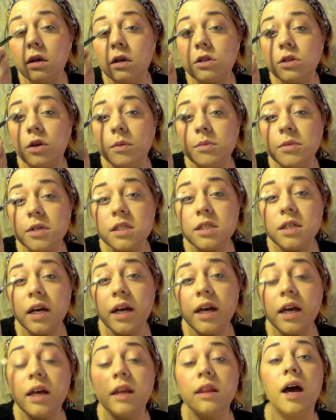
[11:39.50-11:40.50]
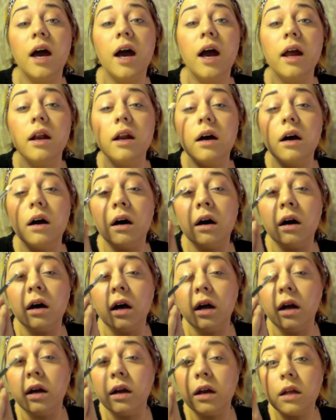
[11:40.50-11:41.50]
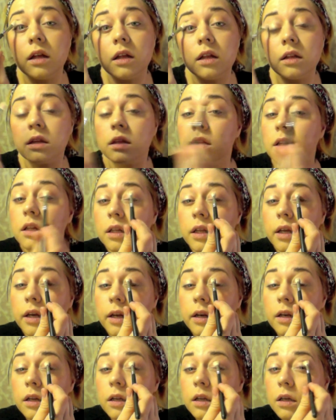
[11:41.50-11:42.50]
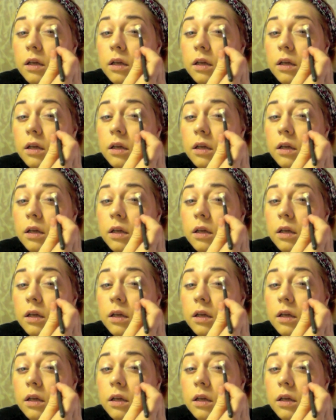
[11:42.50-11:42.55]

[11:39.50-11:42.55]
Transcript: So I'm just taking that on the lid.